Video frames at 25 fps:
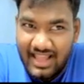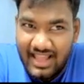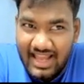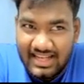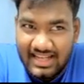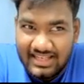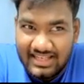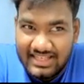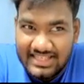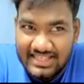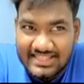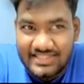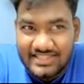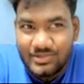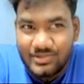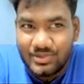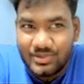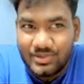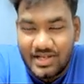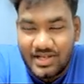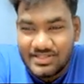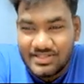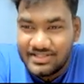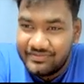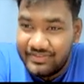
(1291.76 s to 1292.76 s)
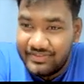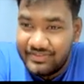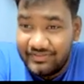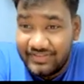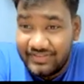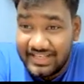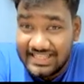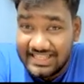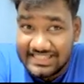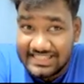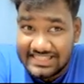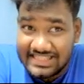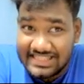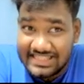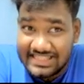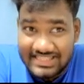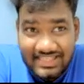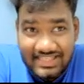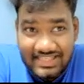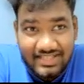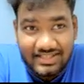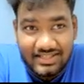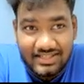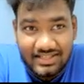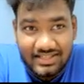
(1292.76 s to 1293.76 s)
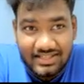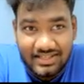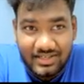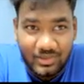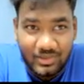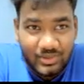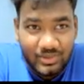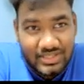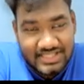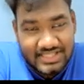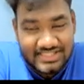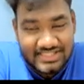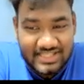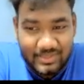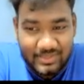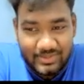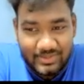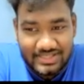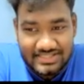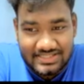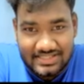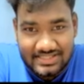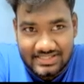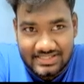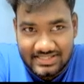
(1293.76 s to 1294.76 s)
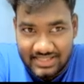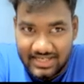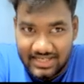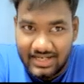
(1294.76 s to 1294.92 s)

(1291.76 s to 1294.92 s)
at least 2015-16 to the essay questions.